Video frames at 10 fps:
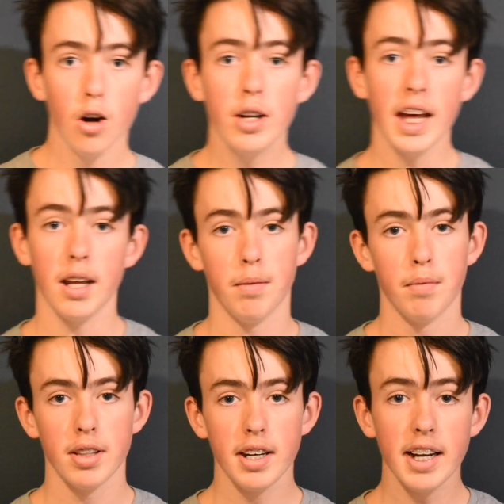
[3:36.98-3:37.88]
Okay,
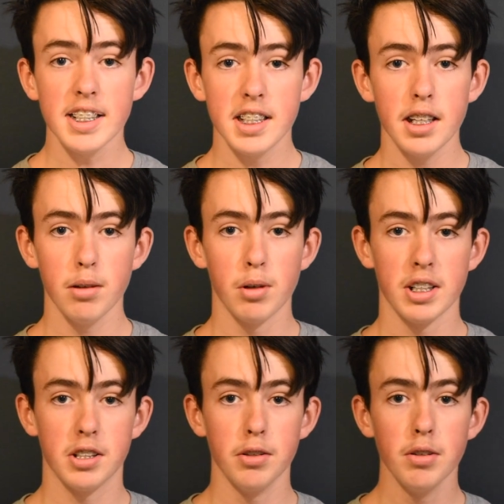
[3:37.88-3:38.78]
the next thing you want
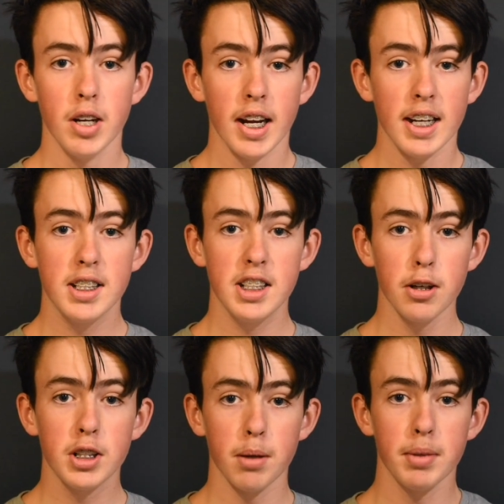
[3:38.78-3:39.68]
to do is search